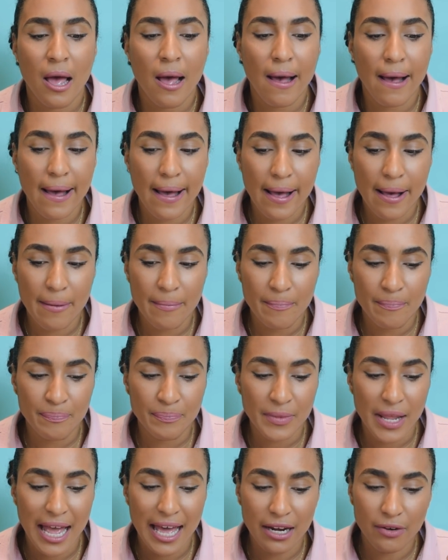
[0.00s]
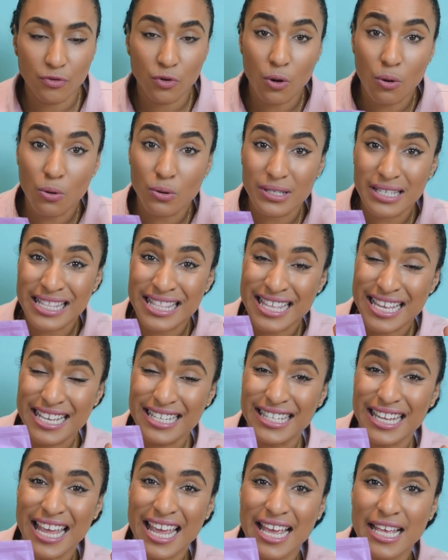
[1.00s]
And of course,
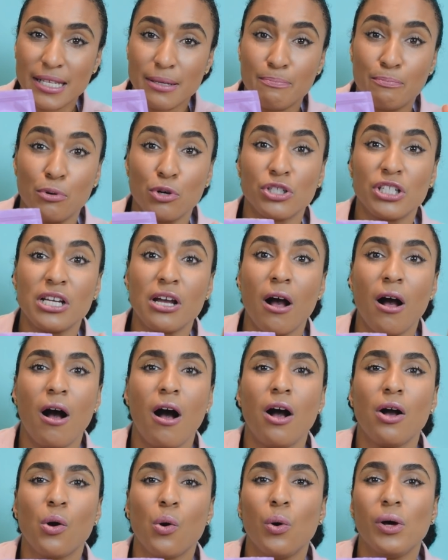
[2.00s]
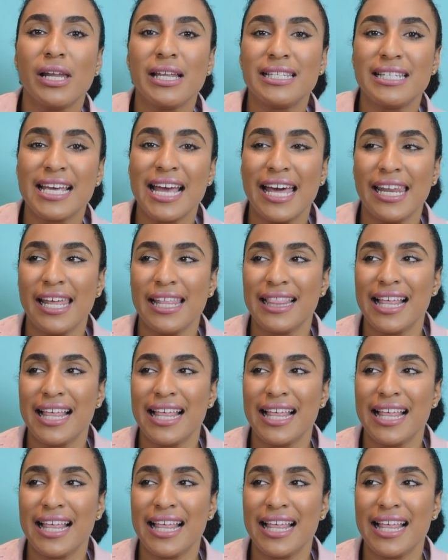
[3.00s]
this is body art quality henna.